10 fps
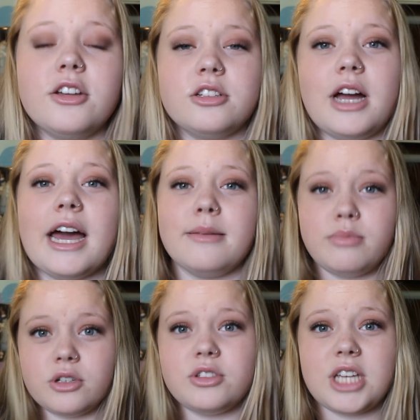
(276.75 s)
So I had
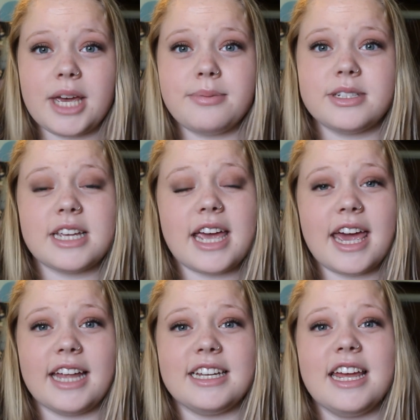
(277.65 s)
blue tips,
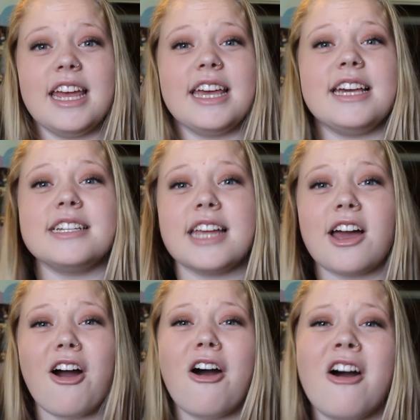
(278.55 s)
and he's
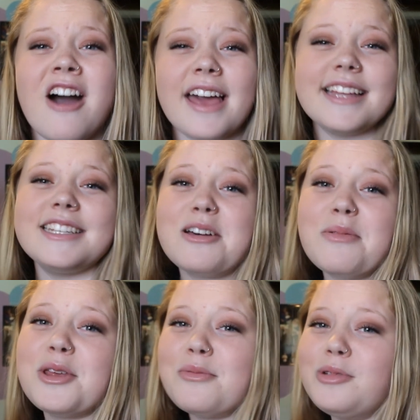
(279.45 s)
like, oh, I can tell
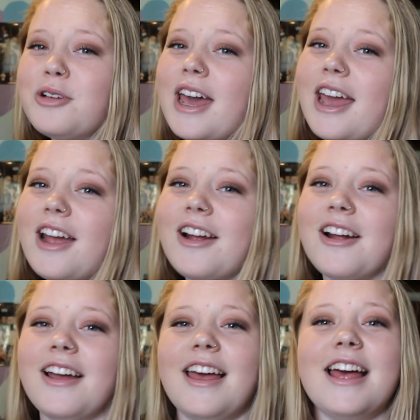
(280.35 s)
by the blue
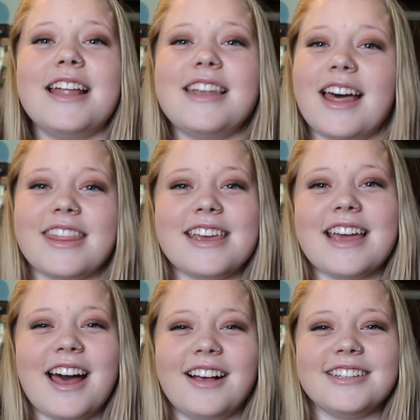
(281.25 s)
hair, nothing
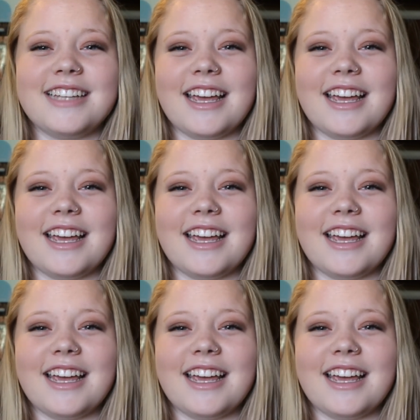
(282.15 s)
else.